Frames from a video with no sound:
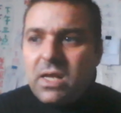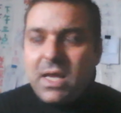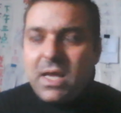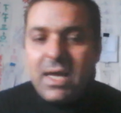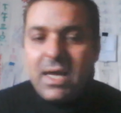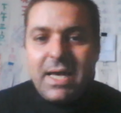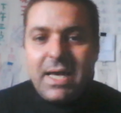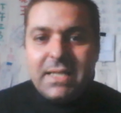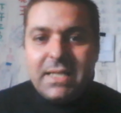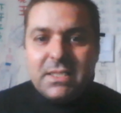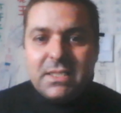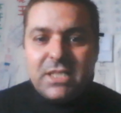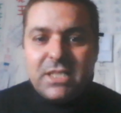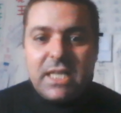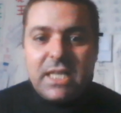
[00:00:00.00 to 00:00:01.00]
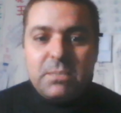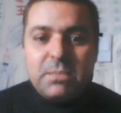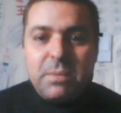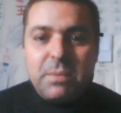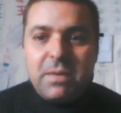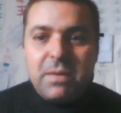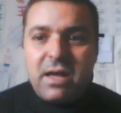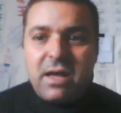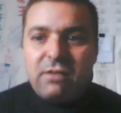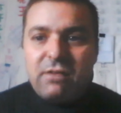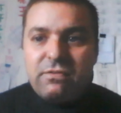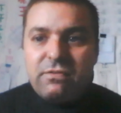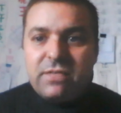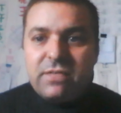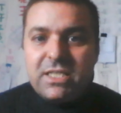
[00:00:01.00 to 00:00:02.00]
and Chinese people
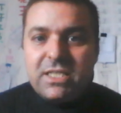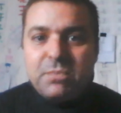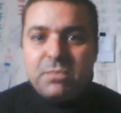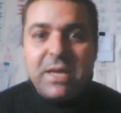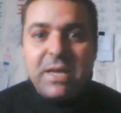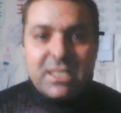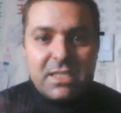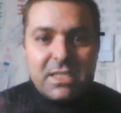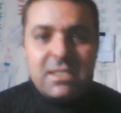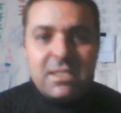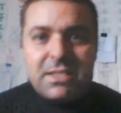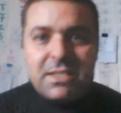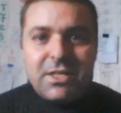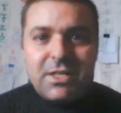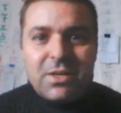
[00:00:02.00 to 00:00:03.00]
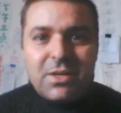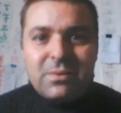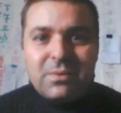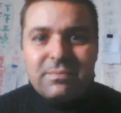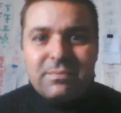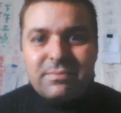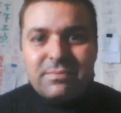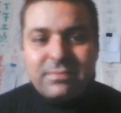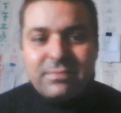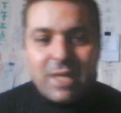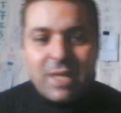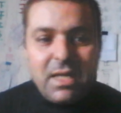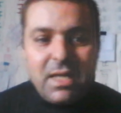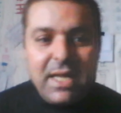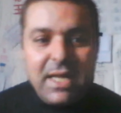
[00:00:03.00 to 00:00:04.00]
have expressions,
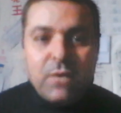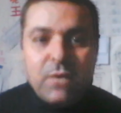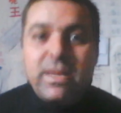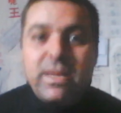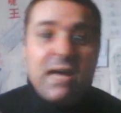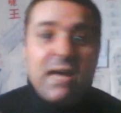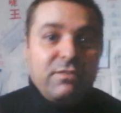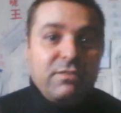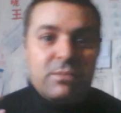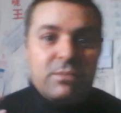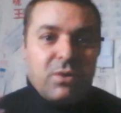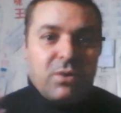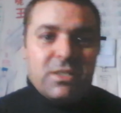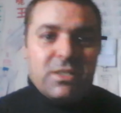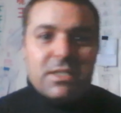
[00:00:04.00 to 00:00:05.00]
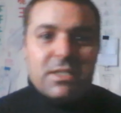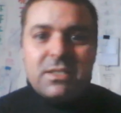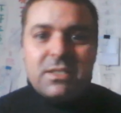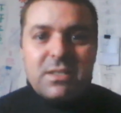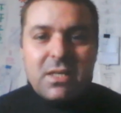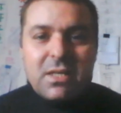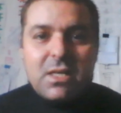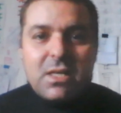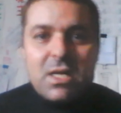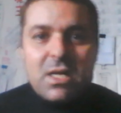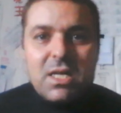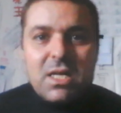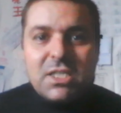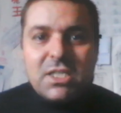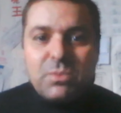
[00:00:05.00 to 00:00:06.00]
like we have in Portugal,
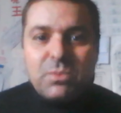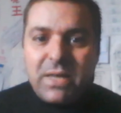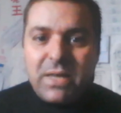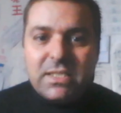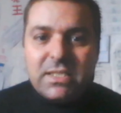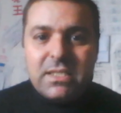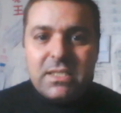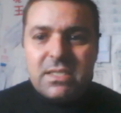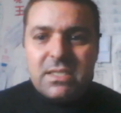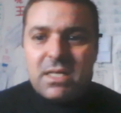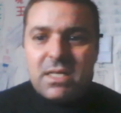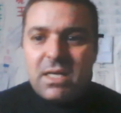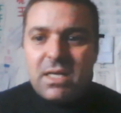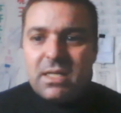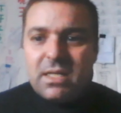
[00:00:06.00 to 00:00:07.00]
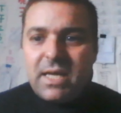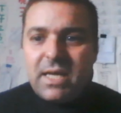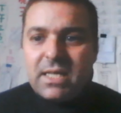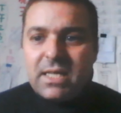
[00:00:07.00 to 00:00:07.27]
expressions like